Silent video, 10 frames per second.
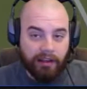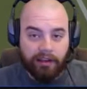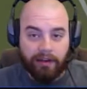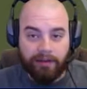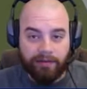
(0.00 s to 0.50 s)

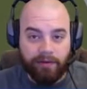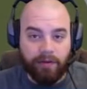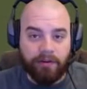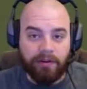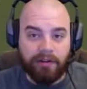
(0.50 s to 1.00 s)

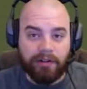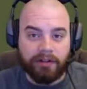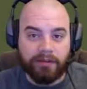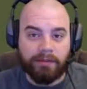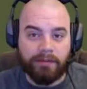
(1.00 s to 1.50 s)

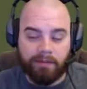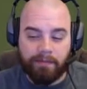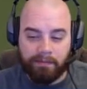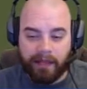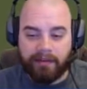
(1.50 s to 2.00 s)
for
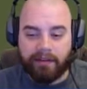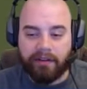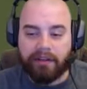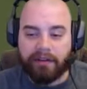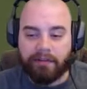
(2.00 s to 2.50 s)

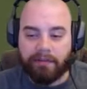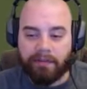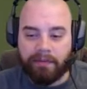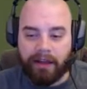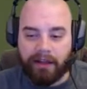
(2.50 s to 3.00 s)
basically
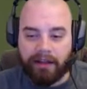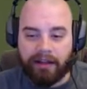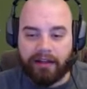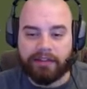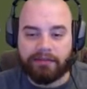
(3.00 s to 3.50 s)

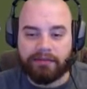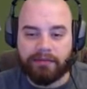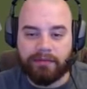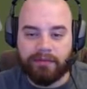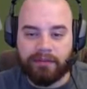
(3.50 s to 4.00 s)

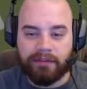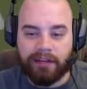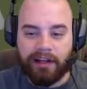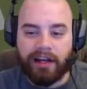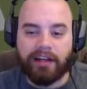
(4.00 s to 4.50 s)

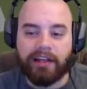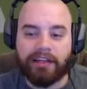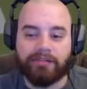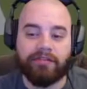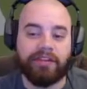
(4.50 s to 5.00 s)
cutting
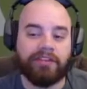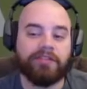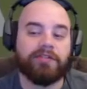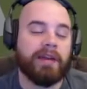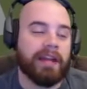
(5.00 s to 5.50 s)
into their
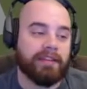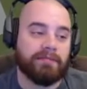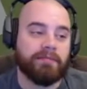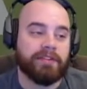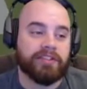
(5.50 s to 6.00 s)
new pants
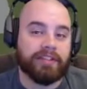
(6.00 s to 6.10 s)
budget.